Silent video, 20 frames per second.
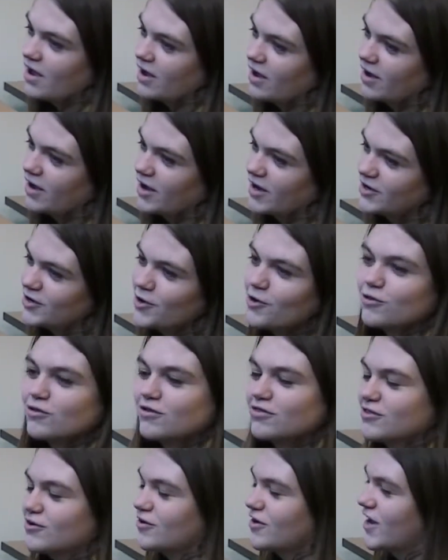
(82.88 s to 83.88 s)
I know
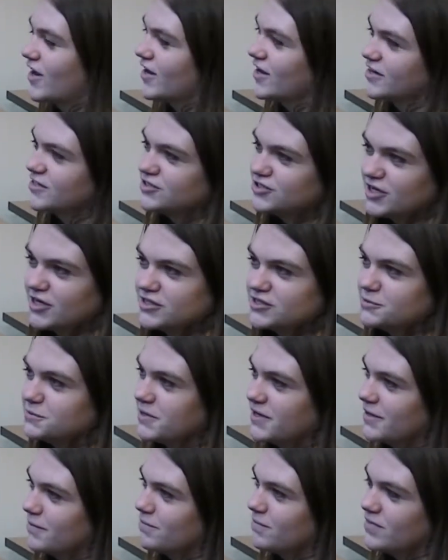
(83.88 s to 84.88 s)
that they're not going to judge
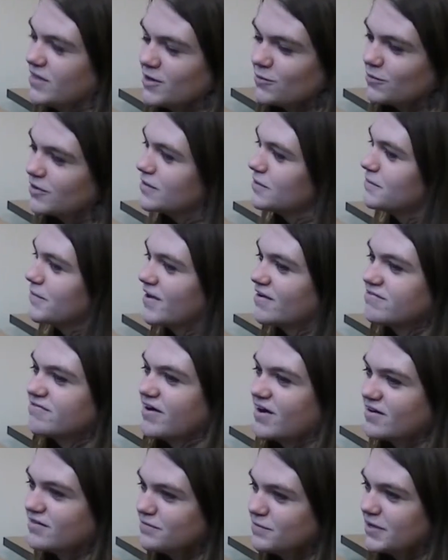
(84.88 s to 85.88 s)
me. They wouldn't make
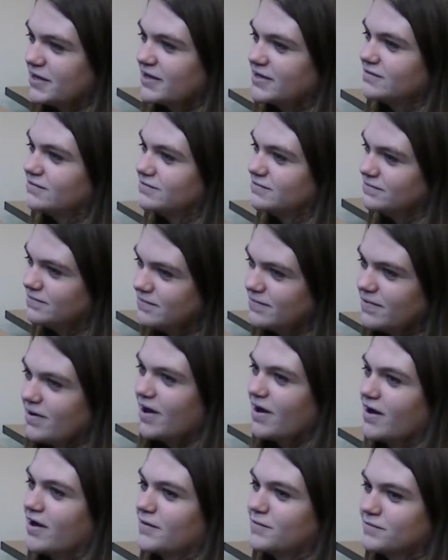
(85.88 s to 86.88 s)
fun of me.
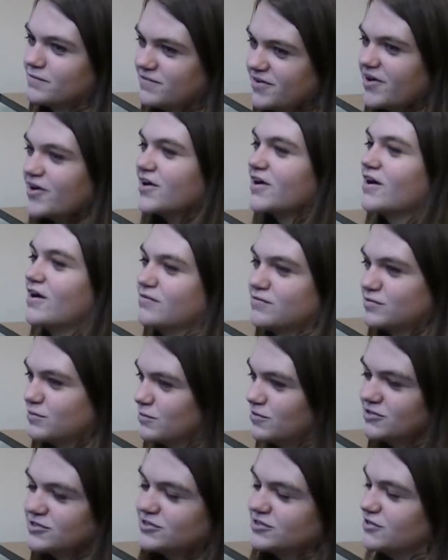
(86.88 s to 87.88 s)
I'm very
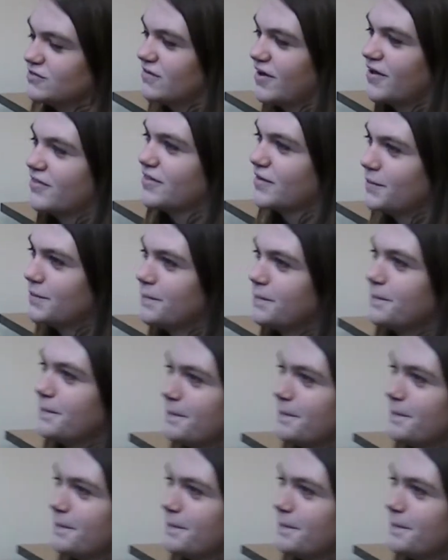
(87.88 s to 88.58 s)
comfortable just around them.